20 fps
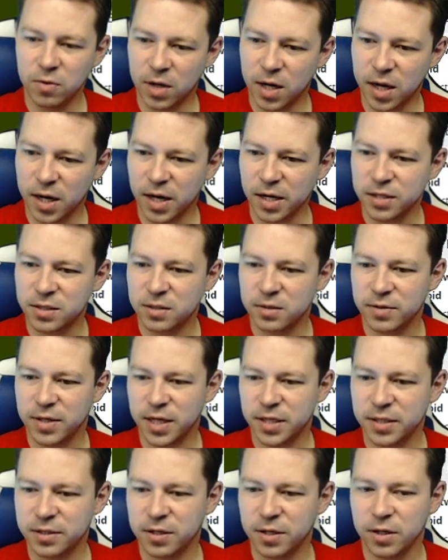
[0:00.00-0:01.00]
hard, so
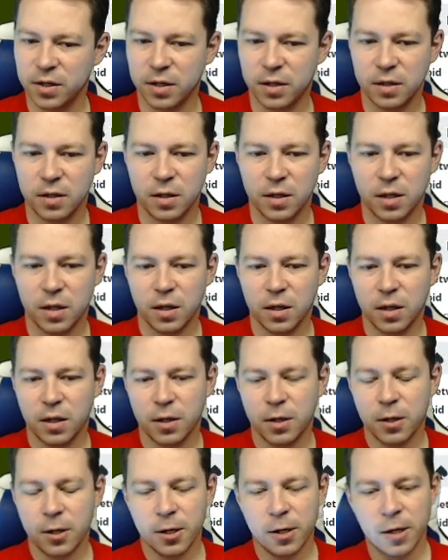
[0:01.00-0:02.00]
that's good.
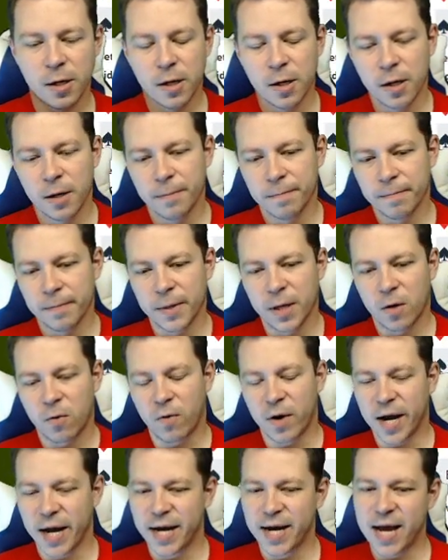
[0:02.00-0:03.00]

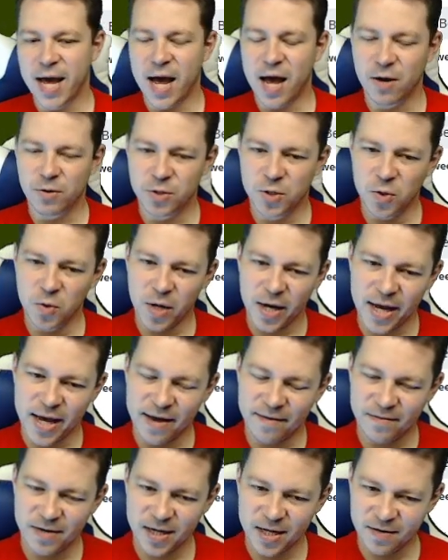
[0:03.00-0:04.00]
Right now, do I
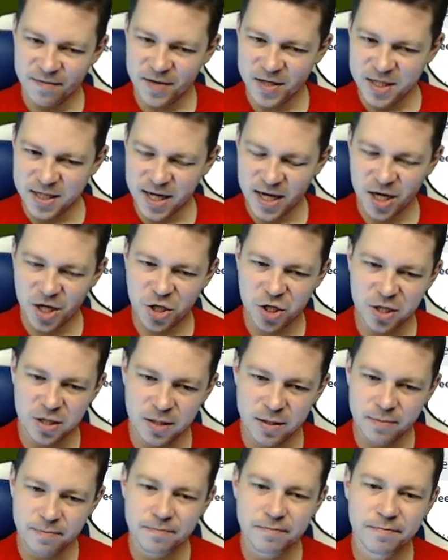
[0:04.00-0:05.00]
have an invitation?